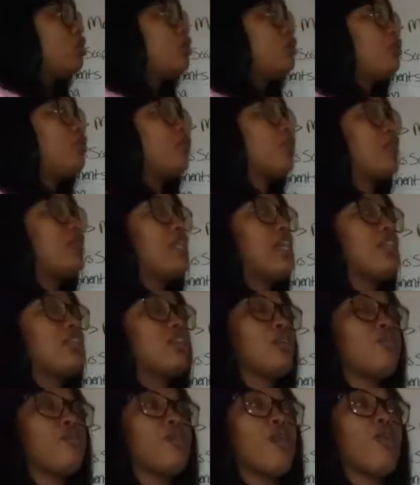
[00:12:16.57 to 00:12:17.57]
you can let
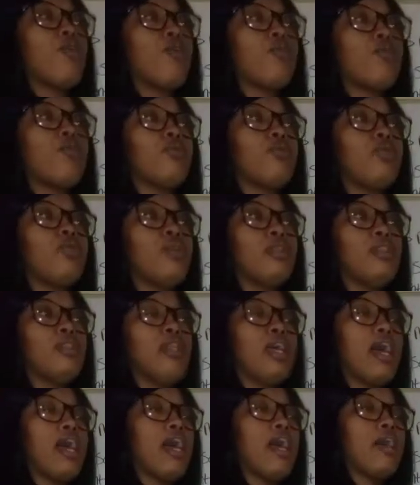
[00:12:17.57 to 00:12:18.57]
them know
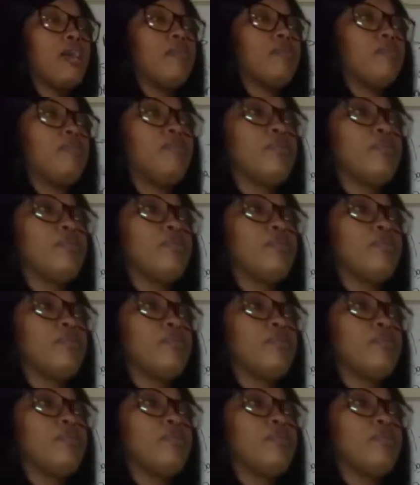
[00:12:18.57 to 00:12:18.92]
that,